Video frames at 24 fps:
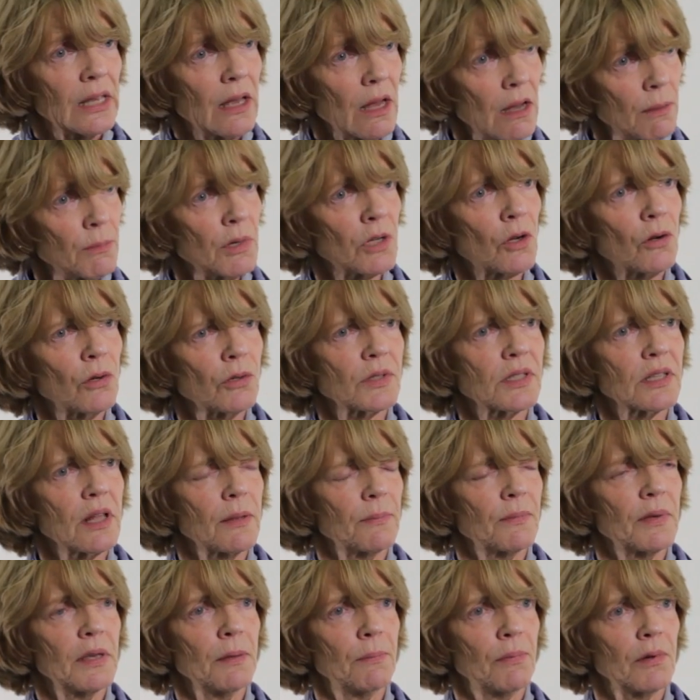chemicals
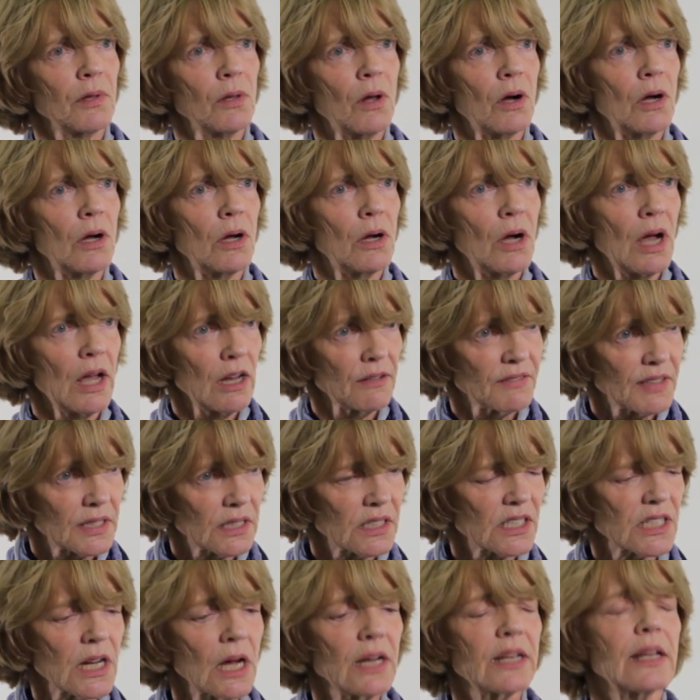that people uh, have
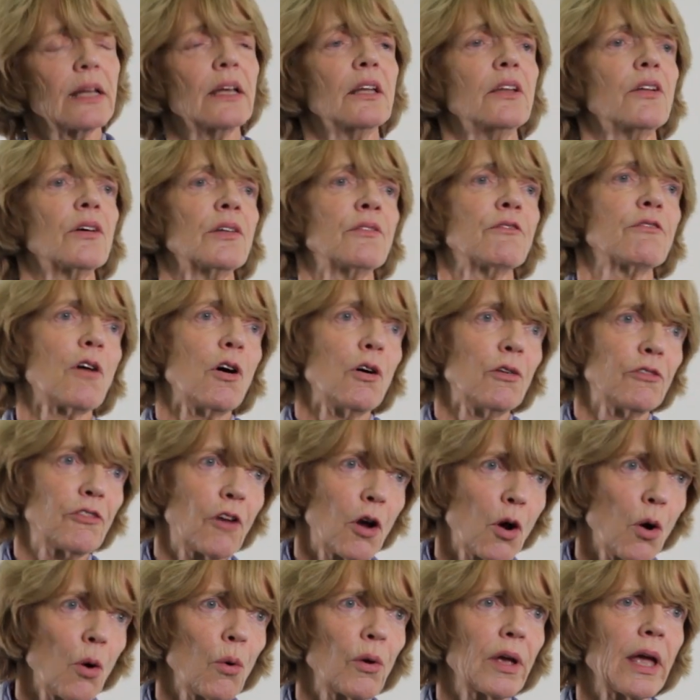studied involve
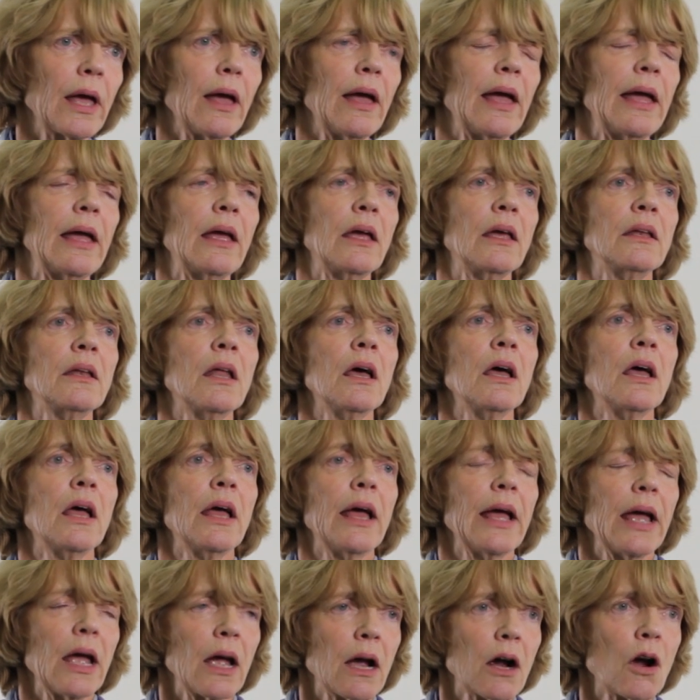cocaine,
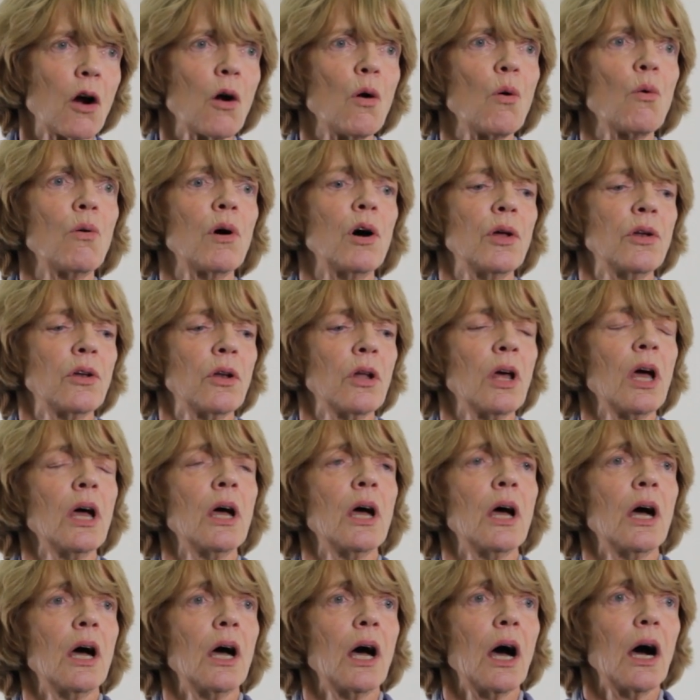heroin,
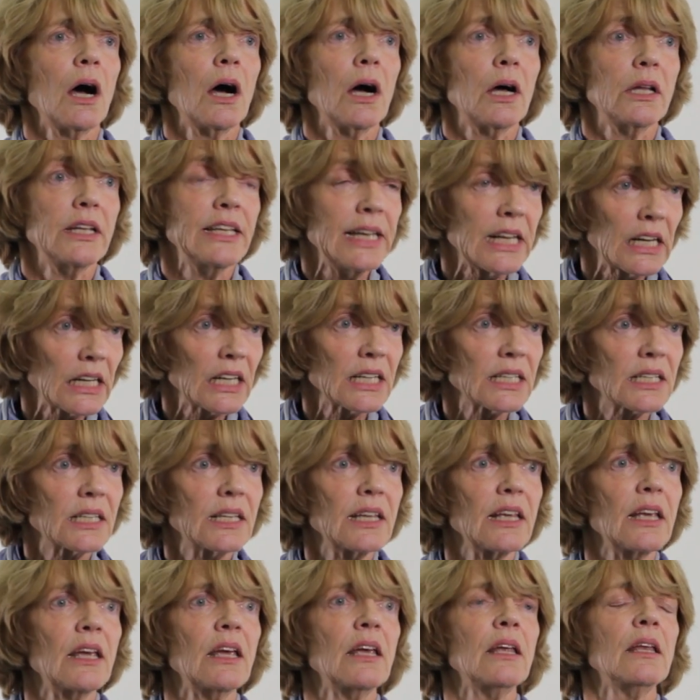uh,
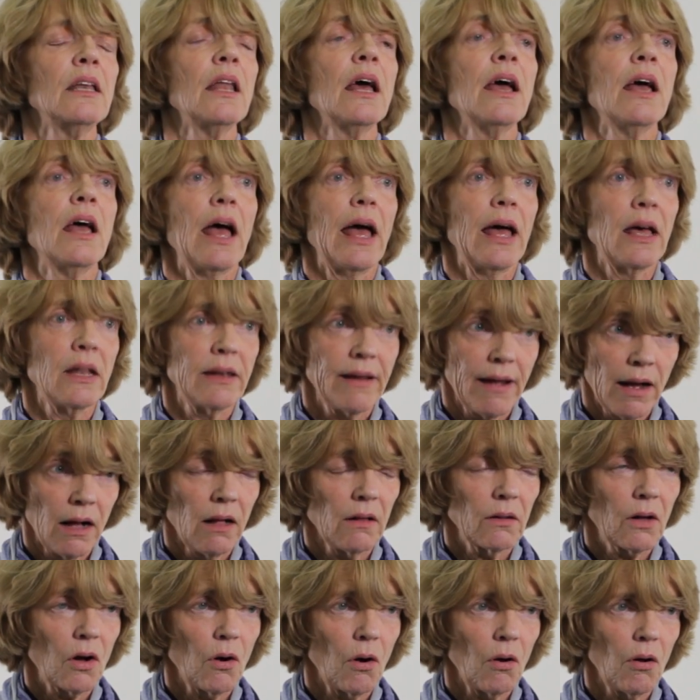nicotine, and
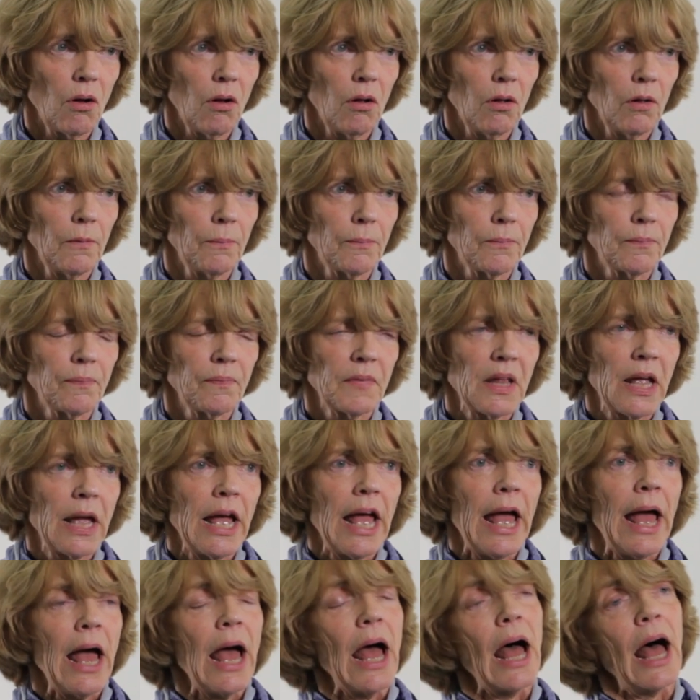alcohol.
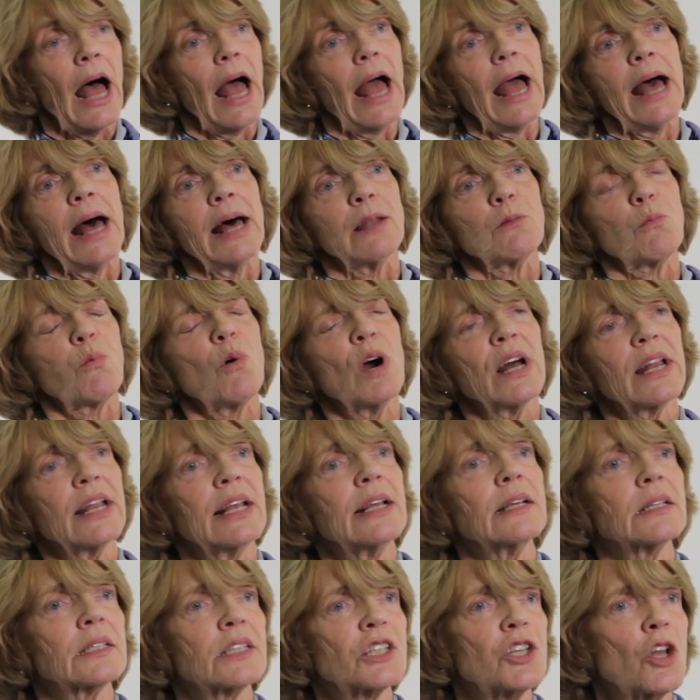And what
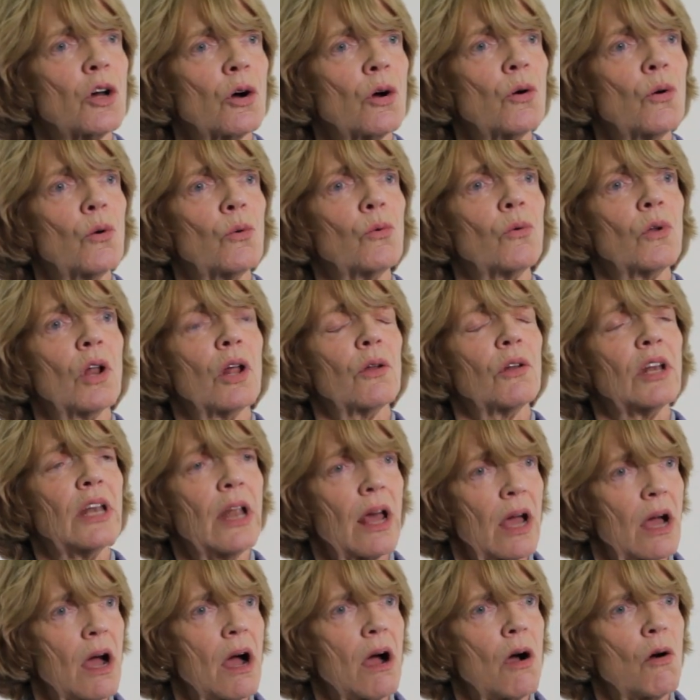is known
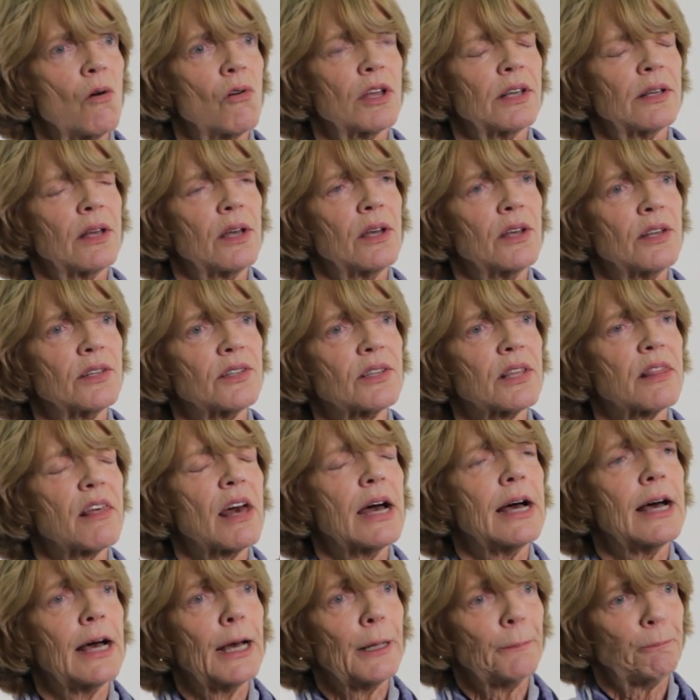now is
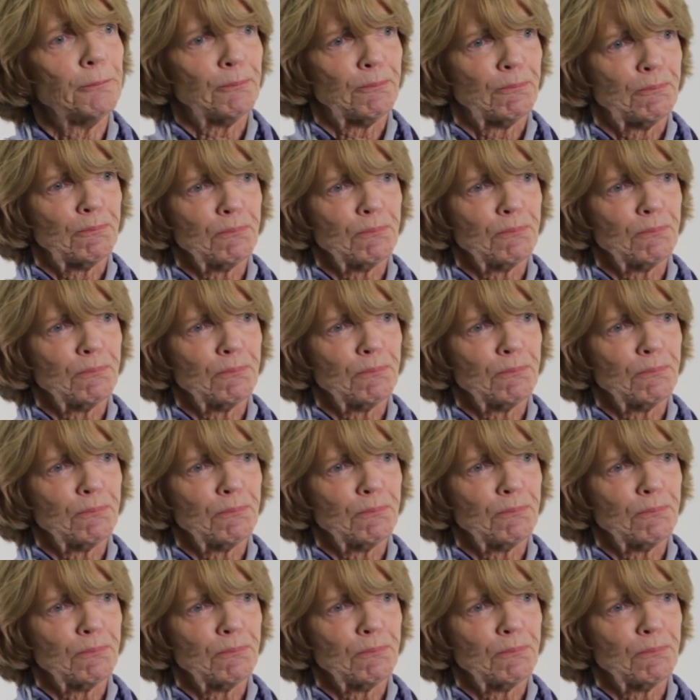that